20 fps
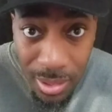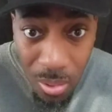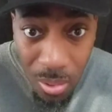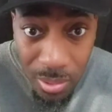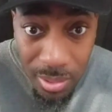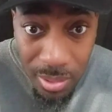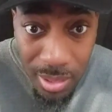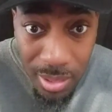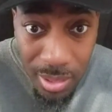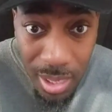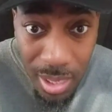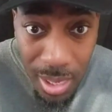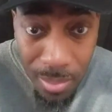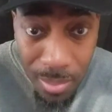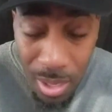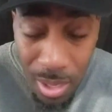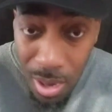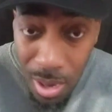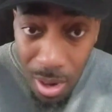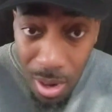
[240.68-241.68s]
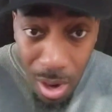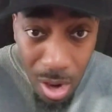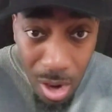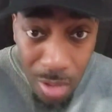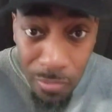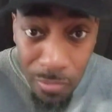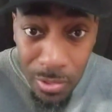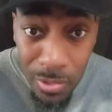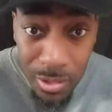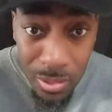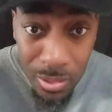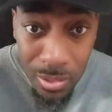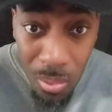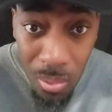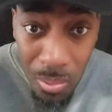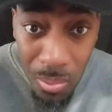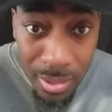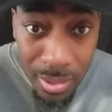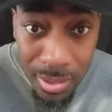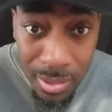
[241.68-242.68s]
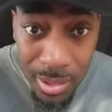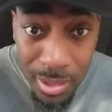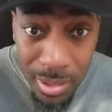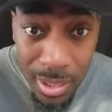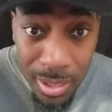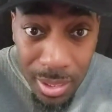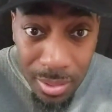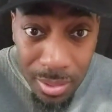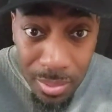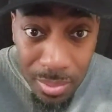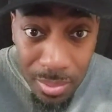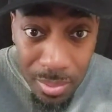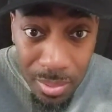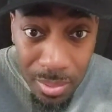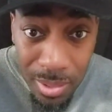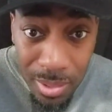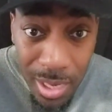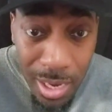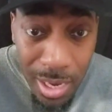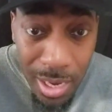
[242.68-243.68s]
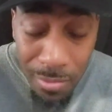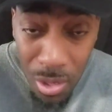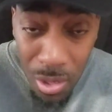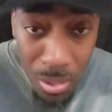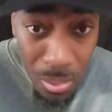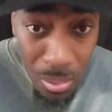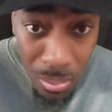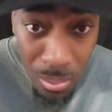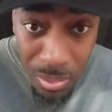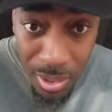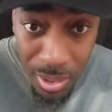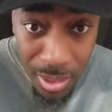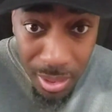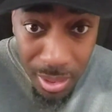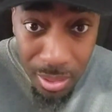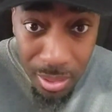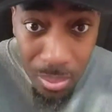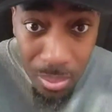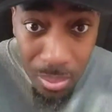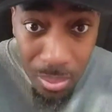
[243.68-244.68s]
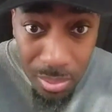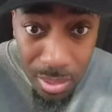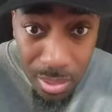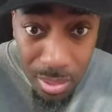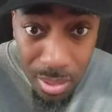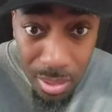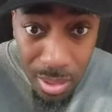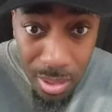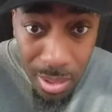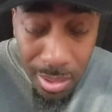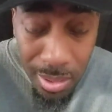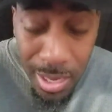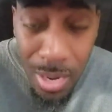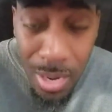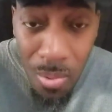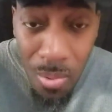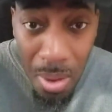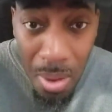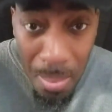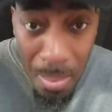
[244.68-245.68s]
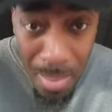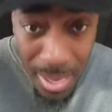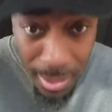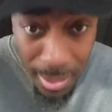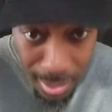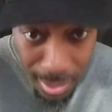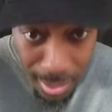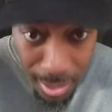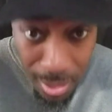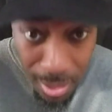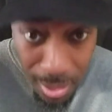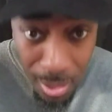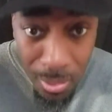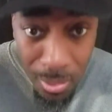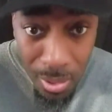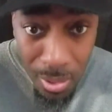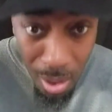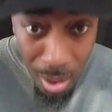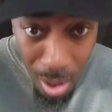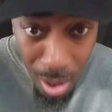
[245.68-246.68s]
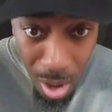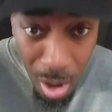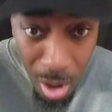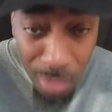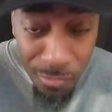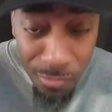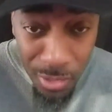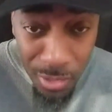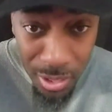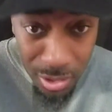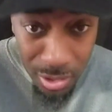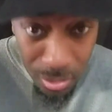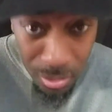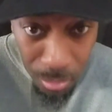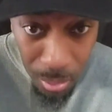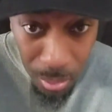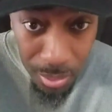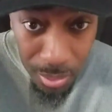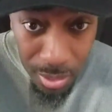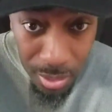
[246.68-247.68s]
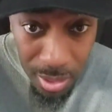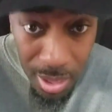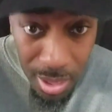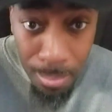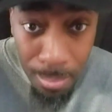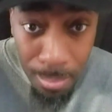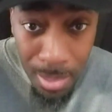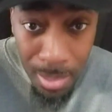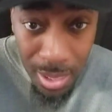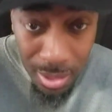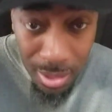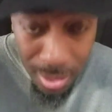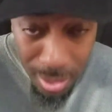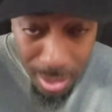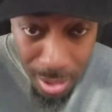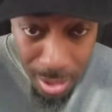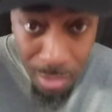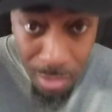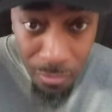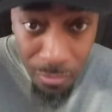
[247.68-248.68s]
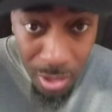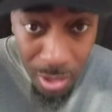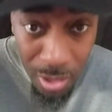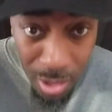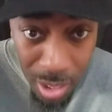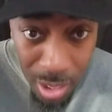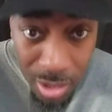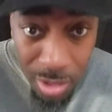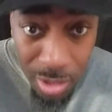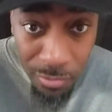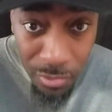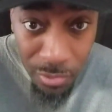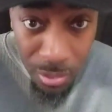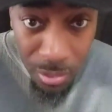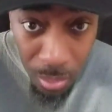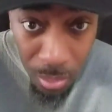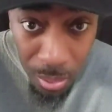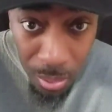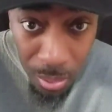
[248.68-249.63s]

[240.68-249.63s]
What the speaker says: time. Offensive coordinators they have huge egos. They want to make their offense work, make their philosophy work.